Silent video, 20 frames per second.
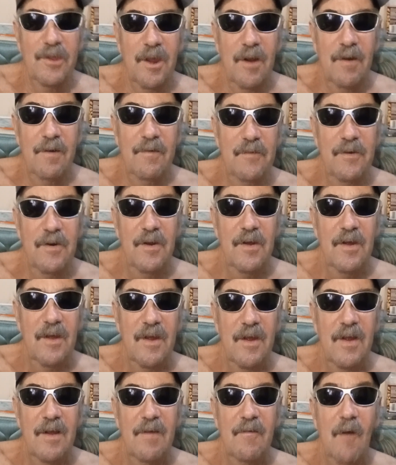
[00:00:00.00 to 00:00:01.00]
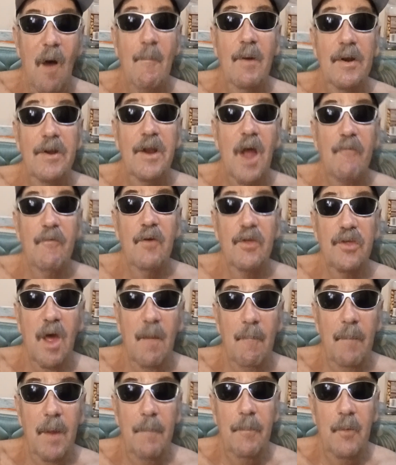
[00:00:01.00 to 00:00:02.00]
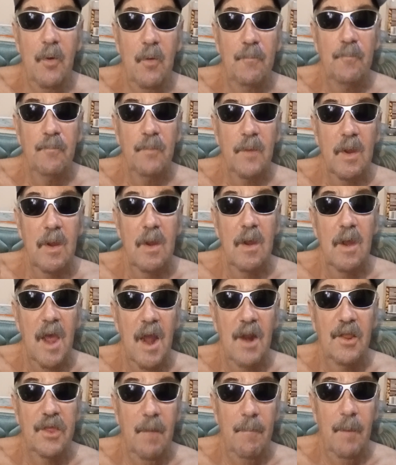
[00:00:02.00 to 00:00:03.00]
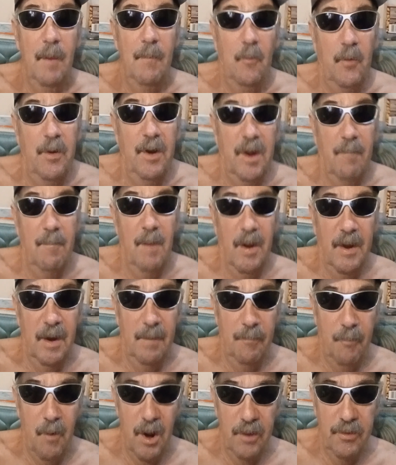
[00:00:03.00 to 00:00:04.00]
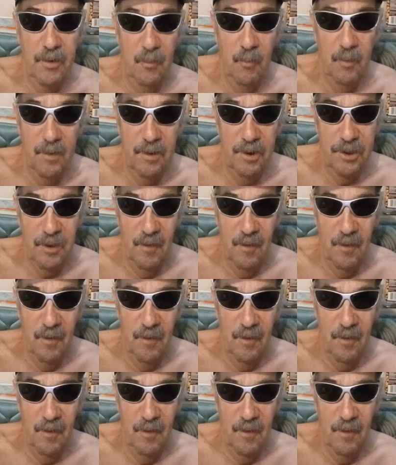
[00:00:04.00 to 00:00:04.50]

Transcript: To, I'm a death for some people, and some people it can make a depression worse.